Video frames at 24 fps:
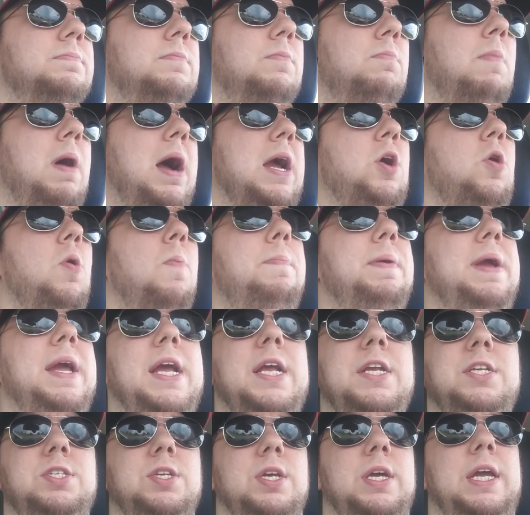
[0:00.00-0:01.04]
Michael
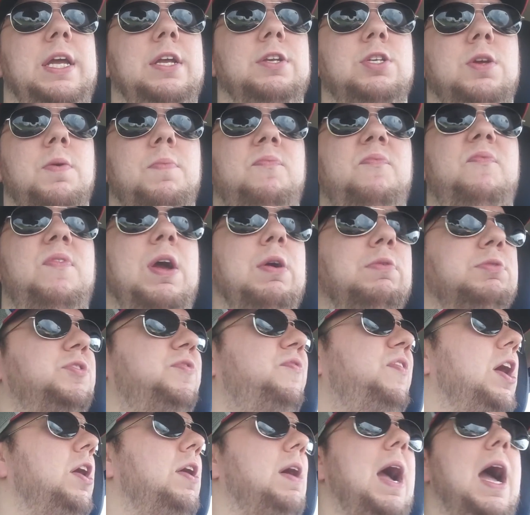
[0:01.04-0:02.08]
Beasley. It
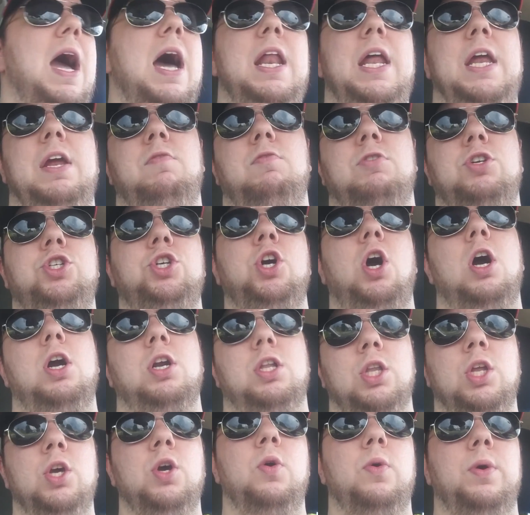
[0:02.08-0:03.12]
was fair adding
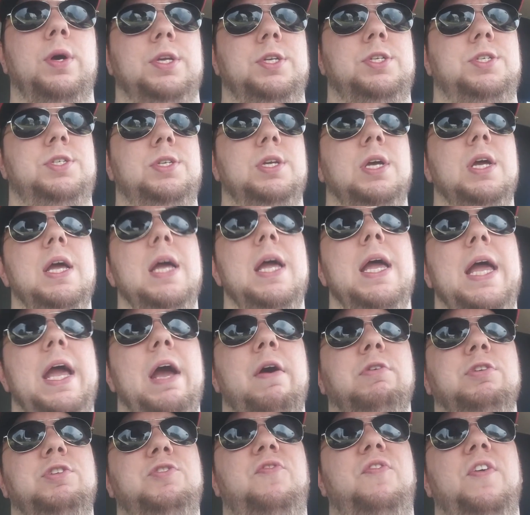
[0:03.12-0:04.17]
Rashard Lewis.
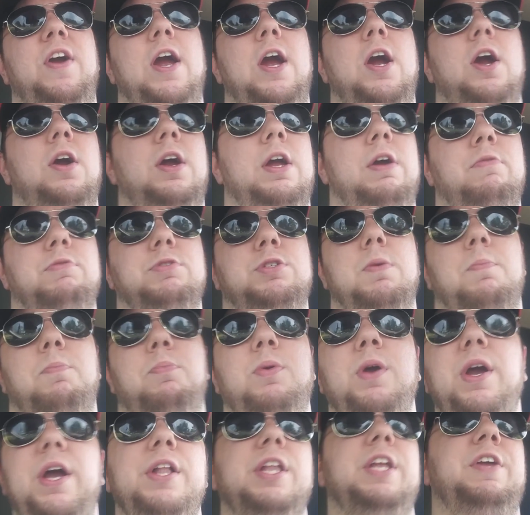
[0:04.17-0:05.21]
It was
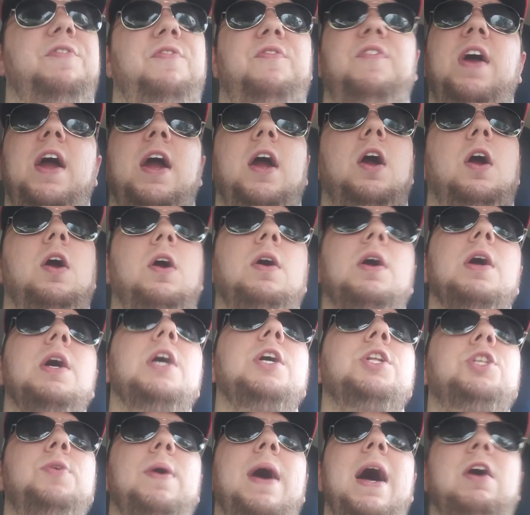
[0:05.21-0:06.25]
completely fair
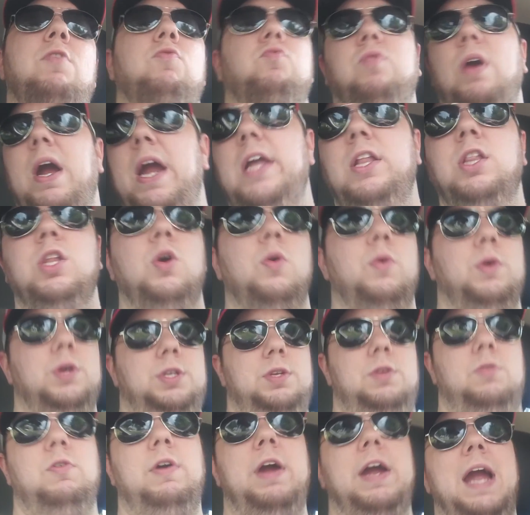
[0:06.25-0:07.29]
to add Ray
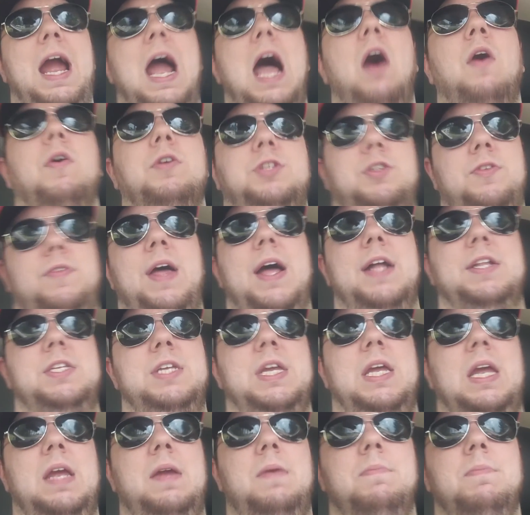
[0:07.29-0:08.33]
Allen to that
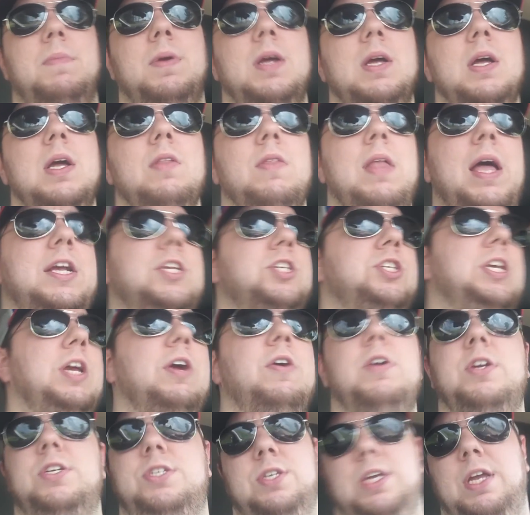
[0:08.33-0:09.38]
team.
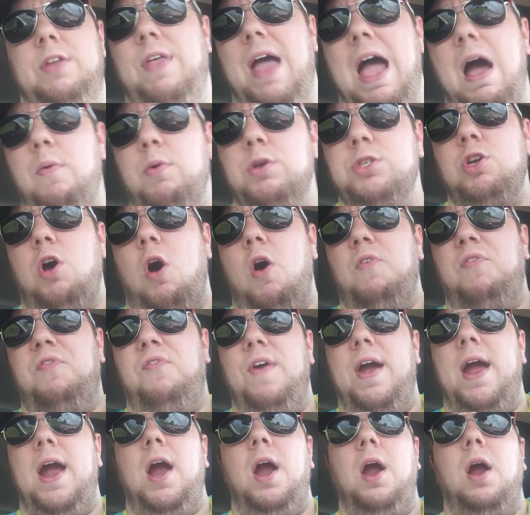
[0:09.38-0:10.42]
Seriously, that was all
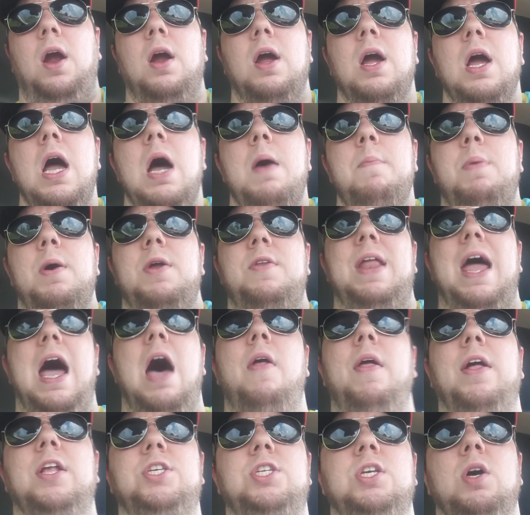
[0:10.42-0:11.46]
fair. But
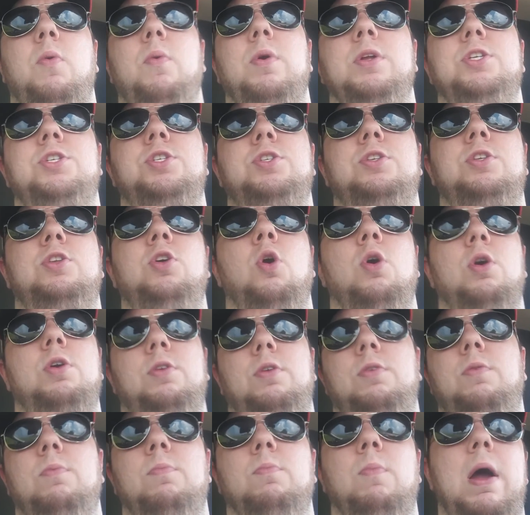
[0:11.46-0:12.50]
now that someone's took
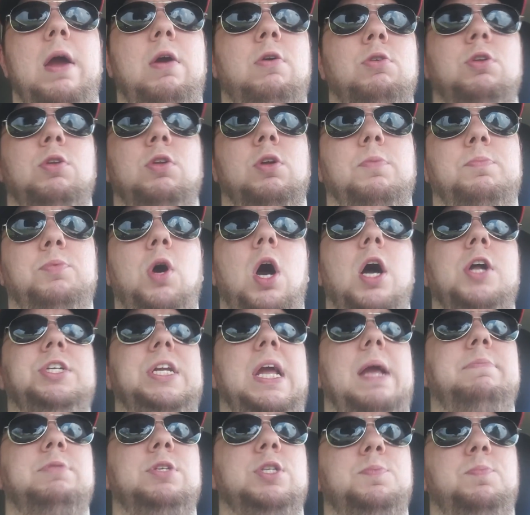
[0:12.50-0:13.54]
LeBron
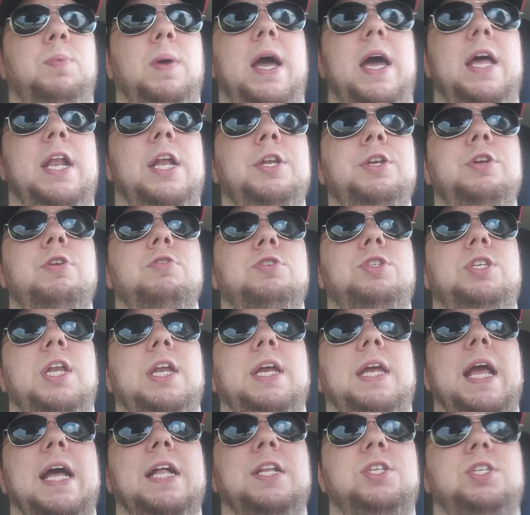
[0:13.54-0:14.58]
James's plan and used it
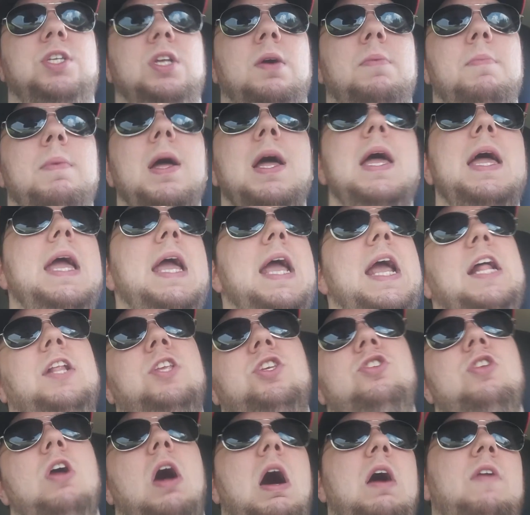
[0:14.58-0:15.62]
against him,
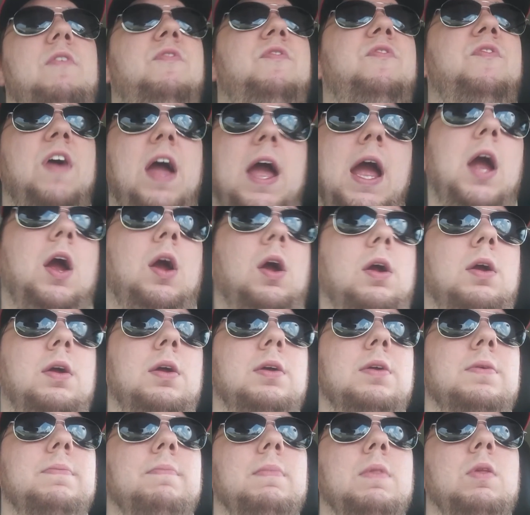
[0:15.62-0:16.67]
it's not fair.
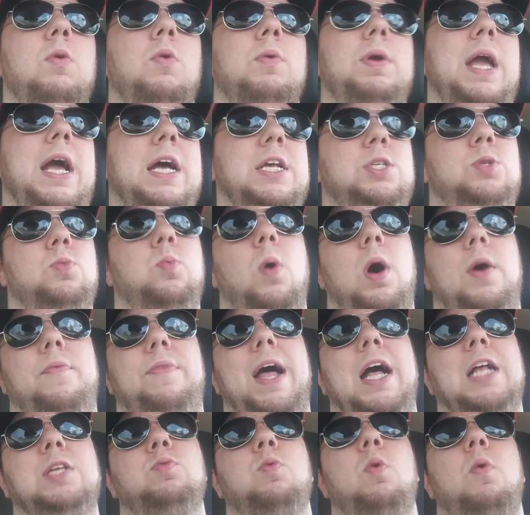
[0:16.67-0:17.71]
Well, guess what?
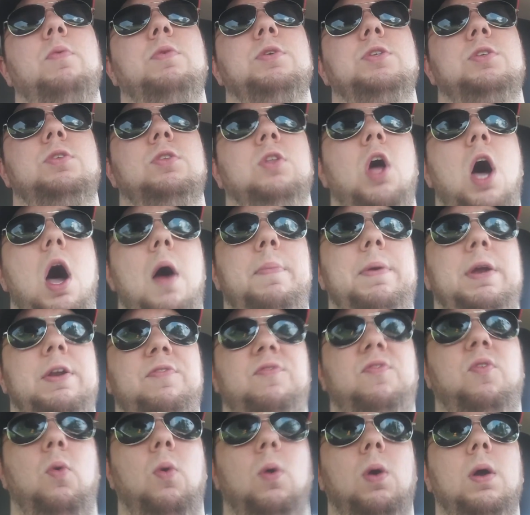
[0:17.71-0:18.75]
That's what was lobbied
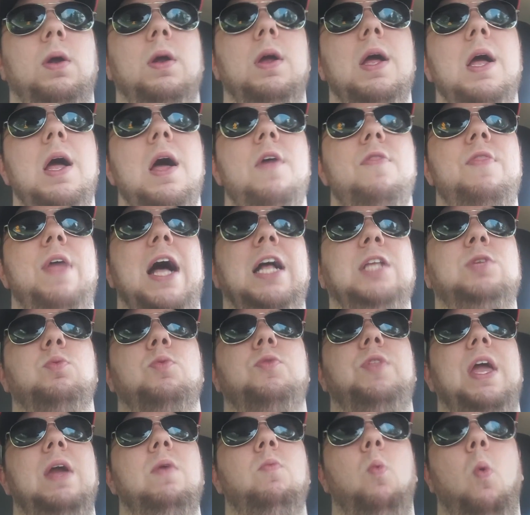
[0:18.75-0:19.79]
for. That's
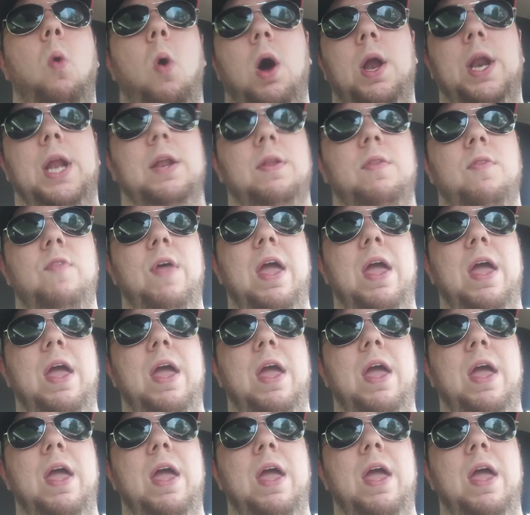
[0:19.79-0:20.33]
what they wanted.